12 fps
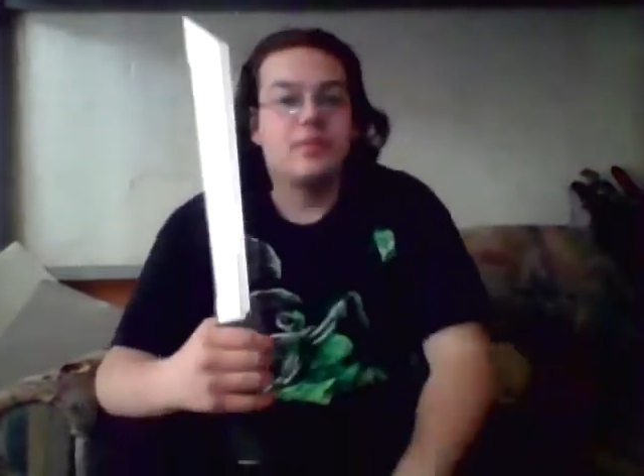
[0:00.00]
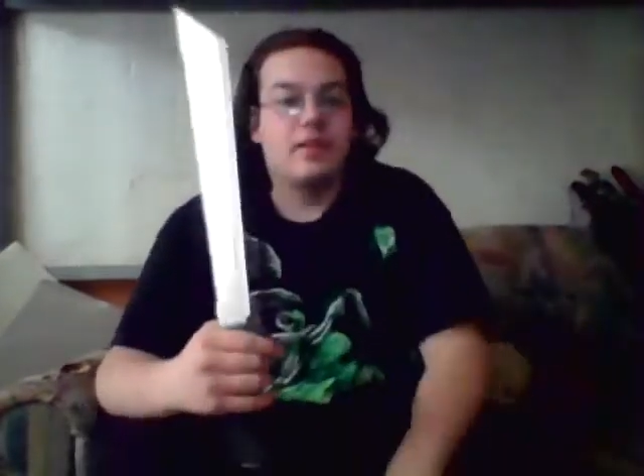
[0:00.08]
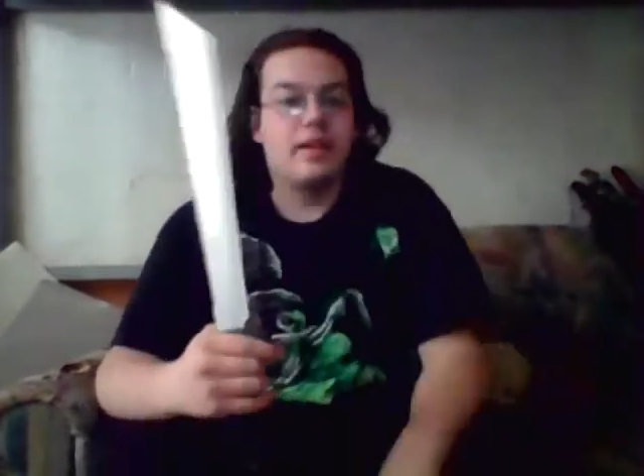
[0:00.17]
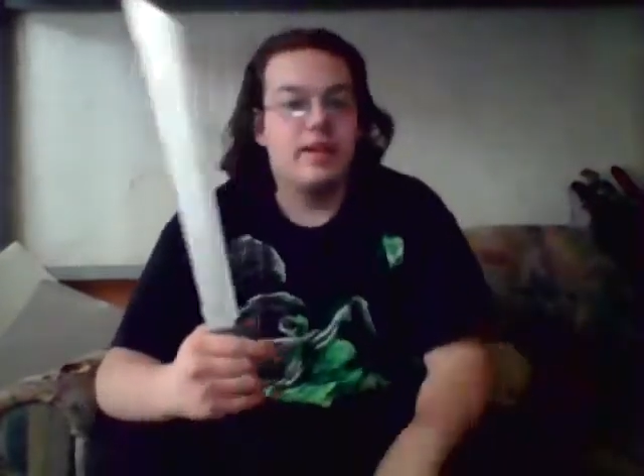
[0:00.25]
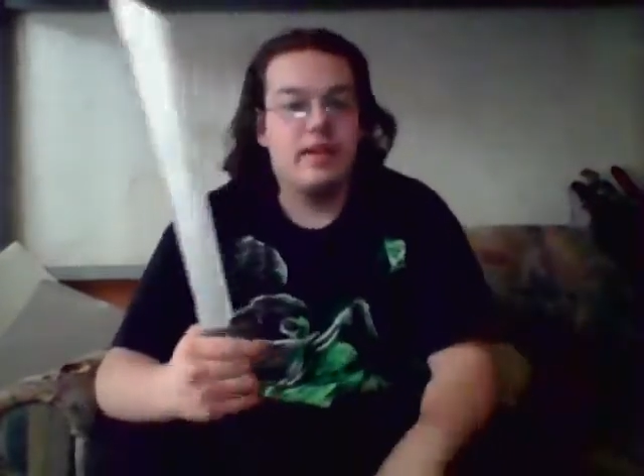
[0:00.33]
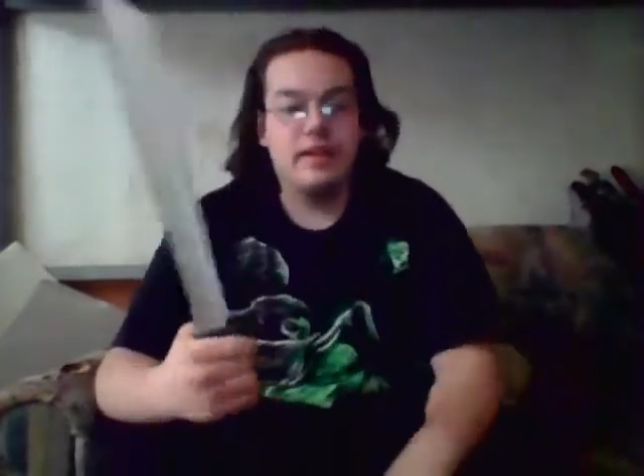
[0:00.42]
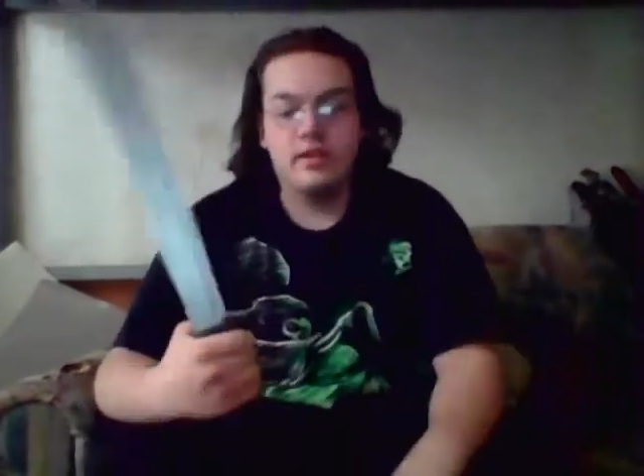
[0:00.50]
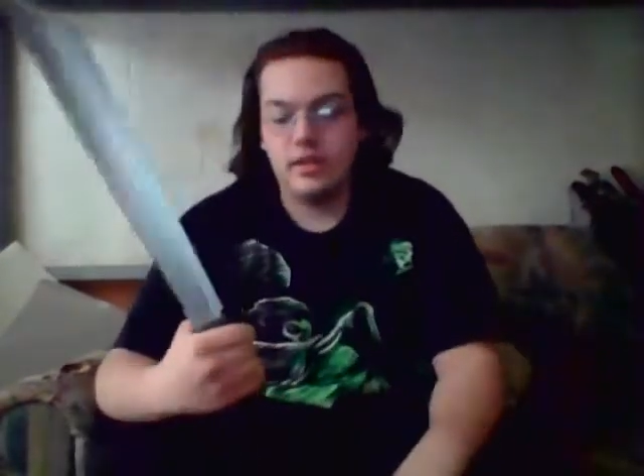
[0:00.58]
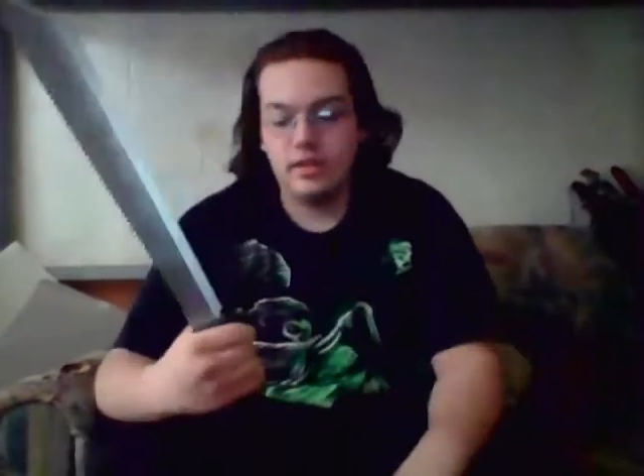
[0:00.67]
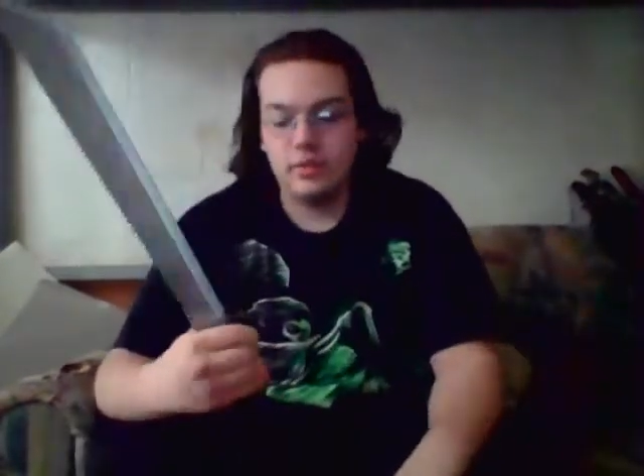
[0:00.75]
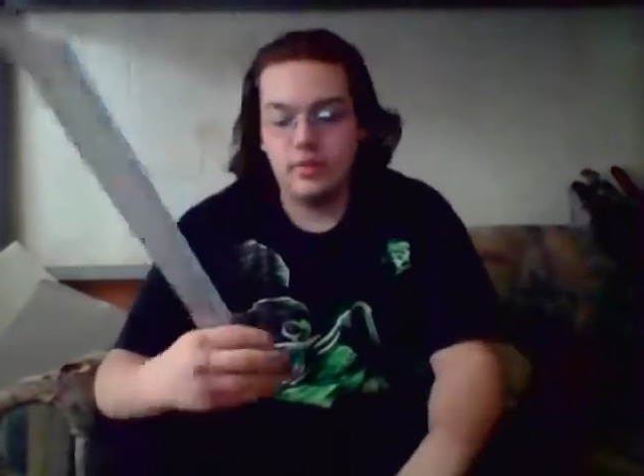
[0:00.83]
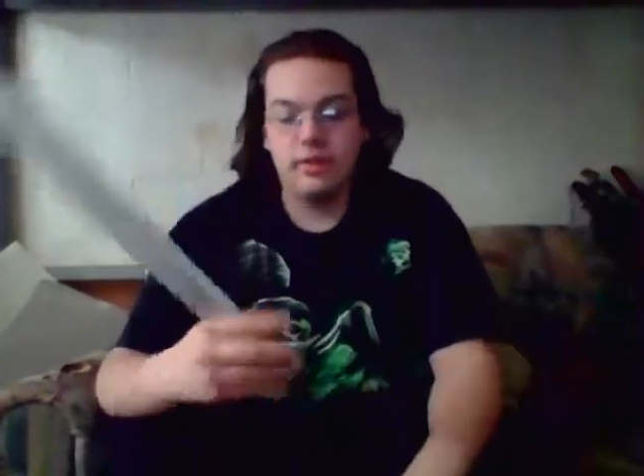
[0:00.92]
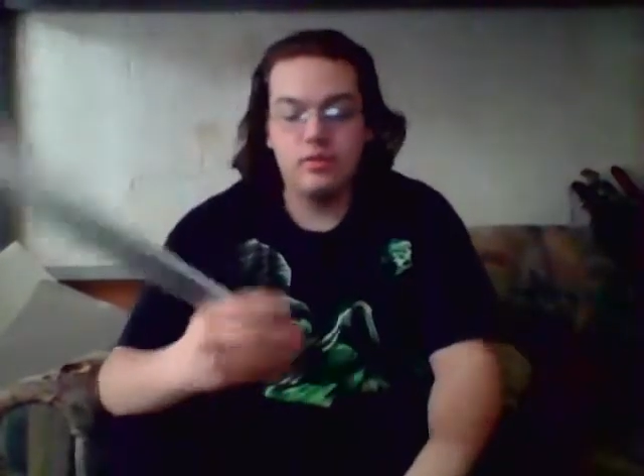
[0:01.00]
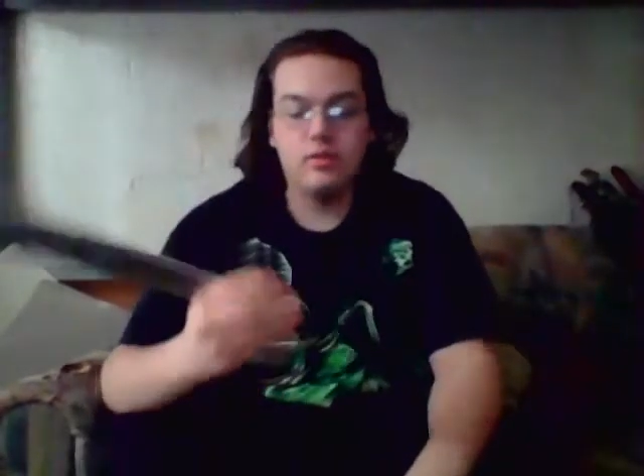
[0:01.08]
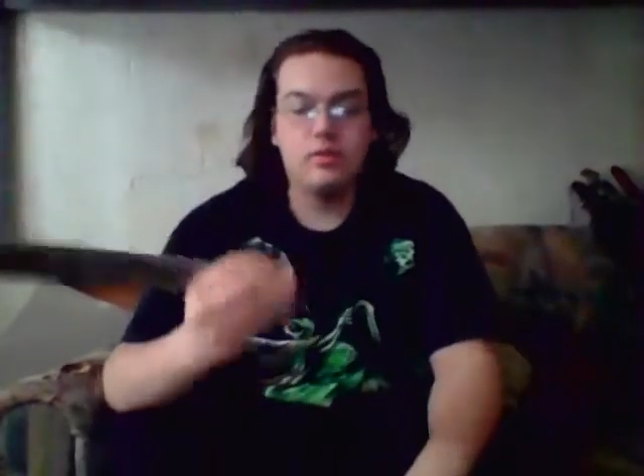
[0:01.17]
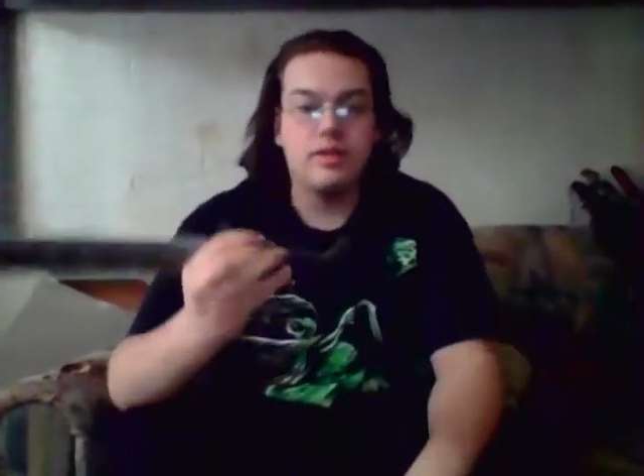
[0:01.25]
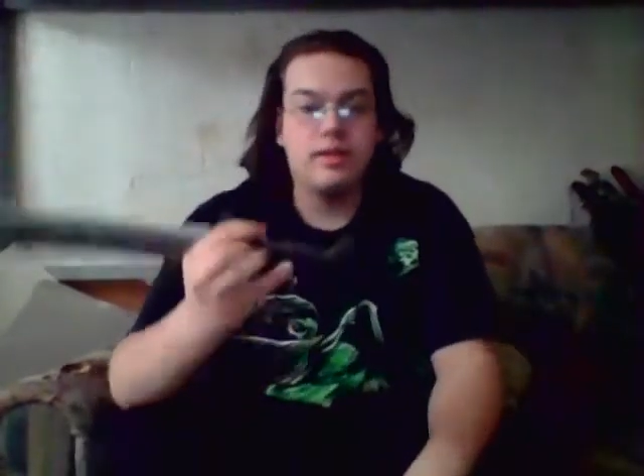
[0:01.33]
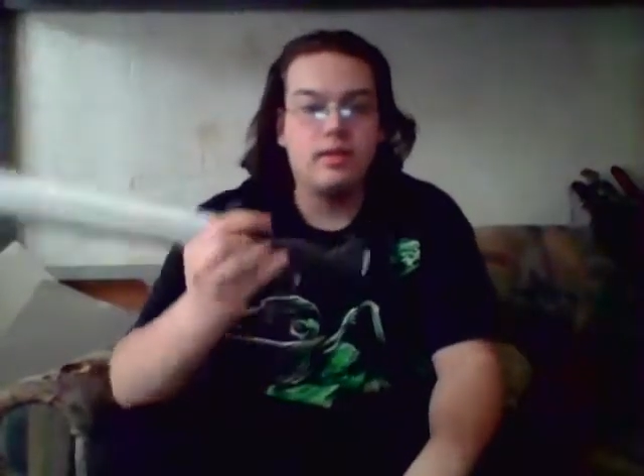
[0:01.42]
and I just like the way it
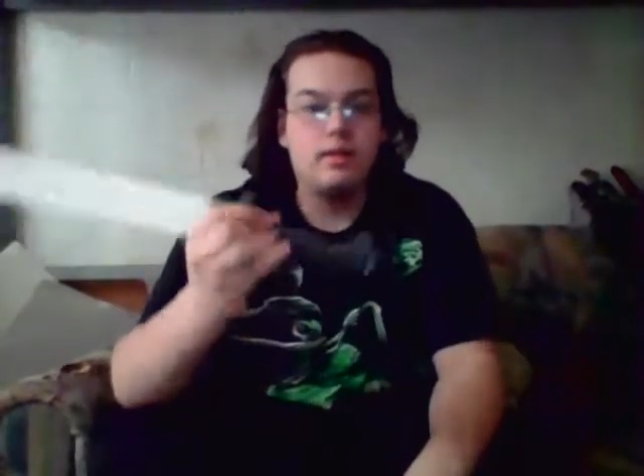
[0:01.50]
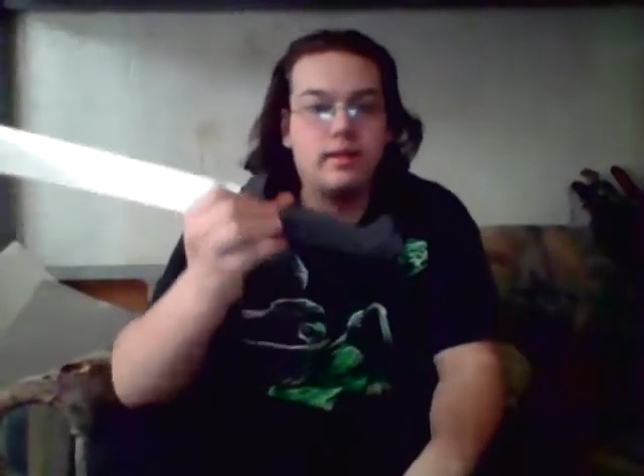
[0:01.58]
looked, and